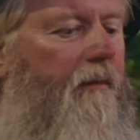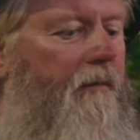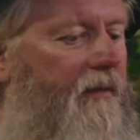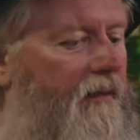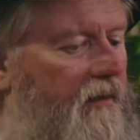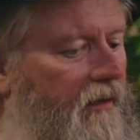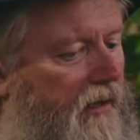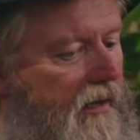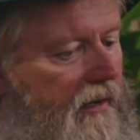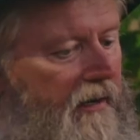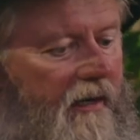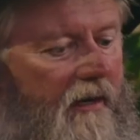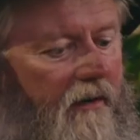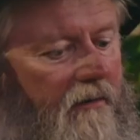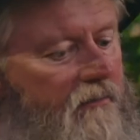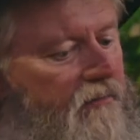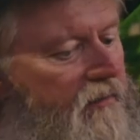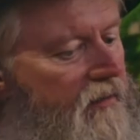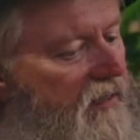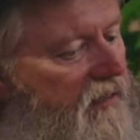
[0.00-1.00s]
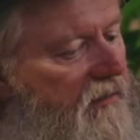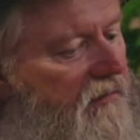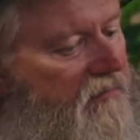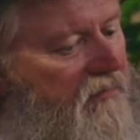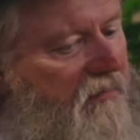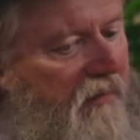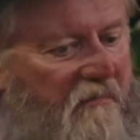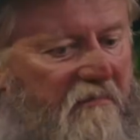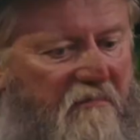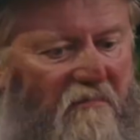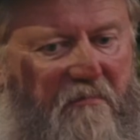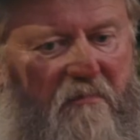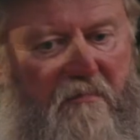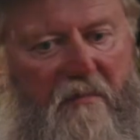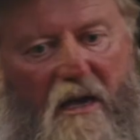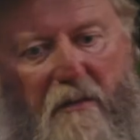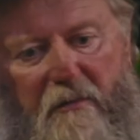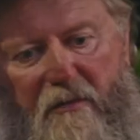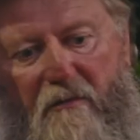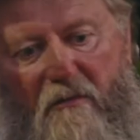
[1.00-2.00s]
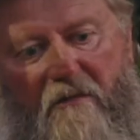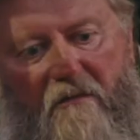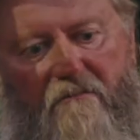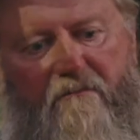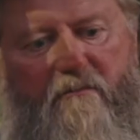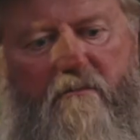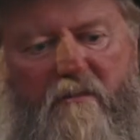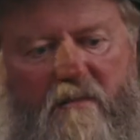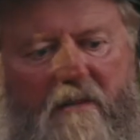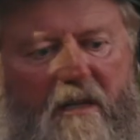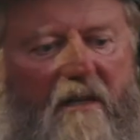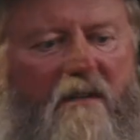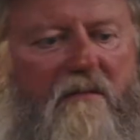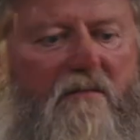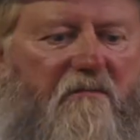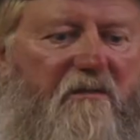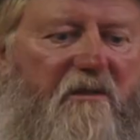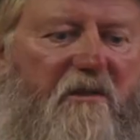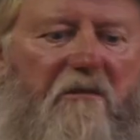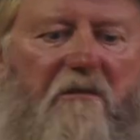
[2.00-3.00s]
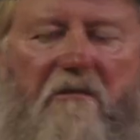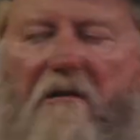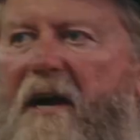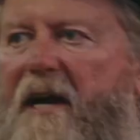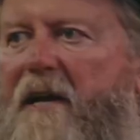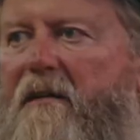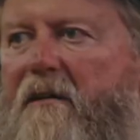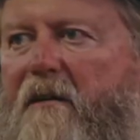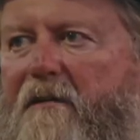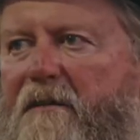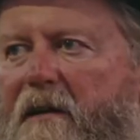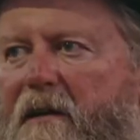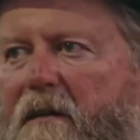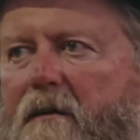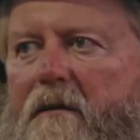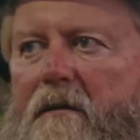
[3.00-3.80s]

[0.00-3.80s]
I mean, I don't know. You're open to, you know, two grand offer?